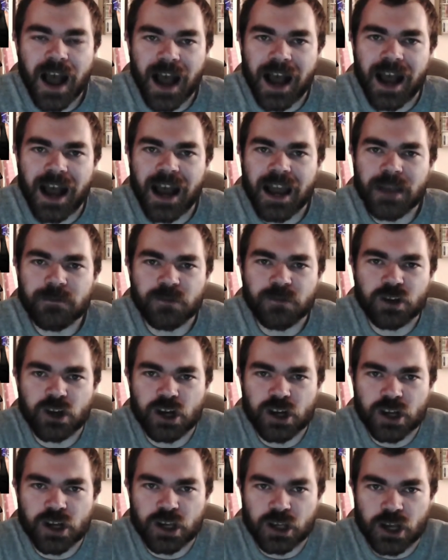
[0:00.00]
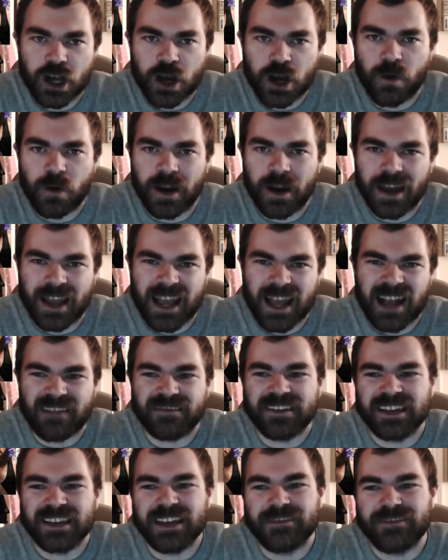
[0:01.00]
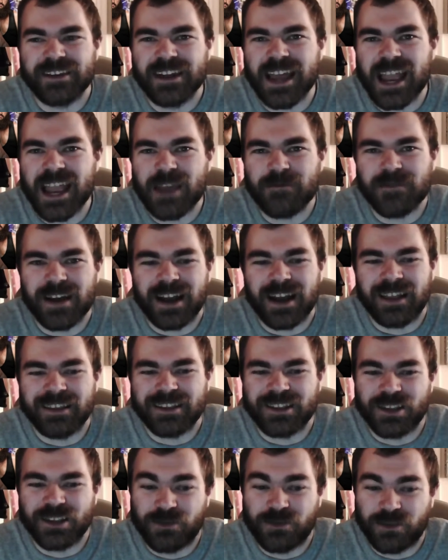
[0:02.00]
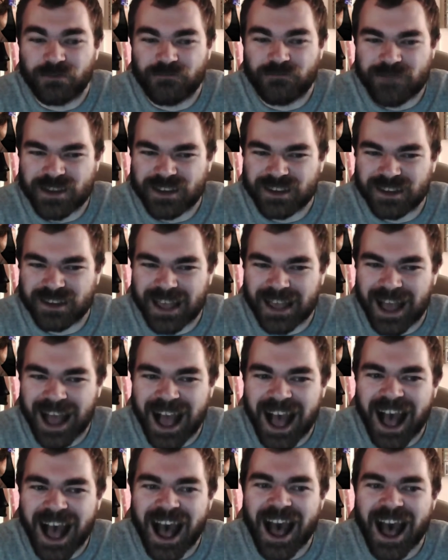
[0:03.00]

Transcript: I'm going to go, and I have to give a name, and this is the